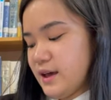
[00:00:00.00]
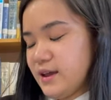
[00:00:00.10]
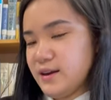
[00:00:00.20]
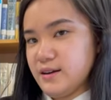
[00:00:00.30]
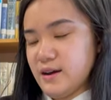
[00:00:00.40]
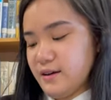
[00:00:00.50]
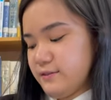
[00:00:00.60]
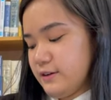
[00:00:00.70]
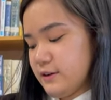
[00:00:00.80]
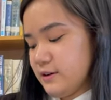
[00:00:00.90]
headed, I
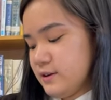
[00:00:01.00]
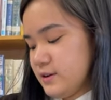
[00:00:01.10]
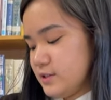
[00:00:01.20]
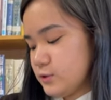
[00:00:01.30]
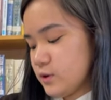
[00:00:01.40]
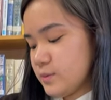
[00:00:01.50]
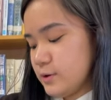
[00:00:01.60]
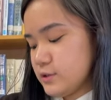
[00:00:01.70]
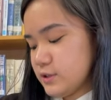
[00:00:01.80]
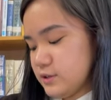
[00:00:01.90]
fear, toward a
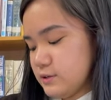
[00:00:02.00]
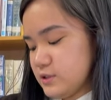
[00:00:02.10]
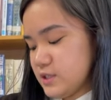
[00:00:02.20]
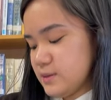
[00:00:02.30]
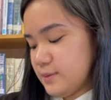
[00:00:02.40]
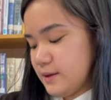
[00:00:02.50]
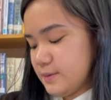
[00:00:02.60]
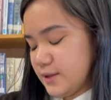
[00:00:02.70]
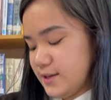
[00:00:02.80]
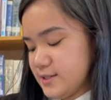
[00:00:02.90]
most useless
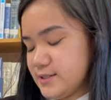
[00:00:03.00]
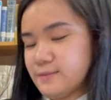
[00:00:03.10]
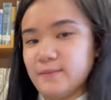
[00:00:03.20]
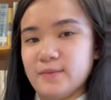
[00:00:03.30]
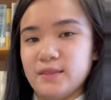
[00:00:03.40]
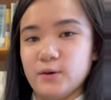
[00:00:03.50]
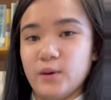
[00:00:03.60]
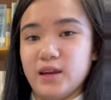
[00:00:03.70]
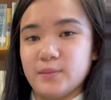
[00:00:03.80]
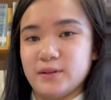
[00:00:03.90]
place, the
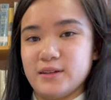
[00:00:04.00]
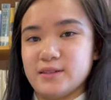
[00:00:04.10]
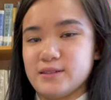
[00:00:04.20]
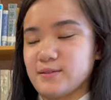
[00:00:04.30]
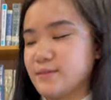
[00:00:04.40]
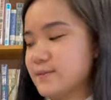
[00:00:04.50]
waiting place.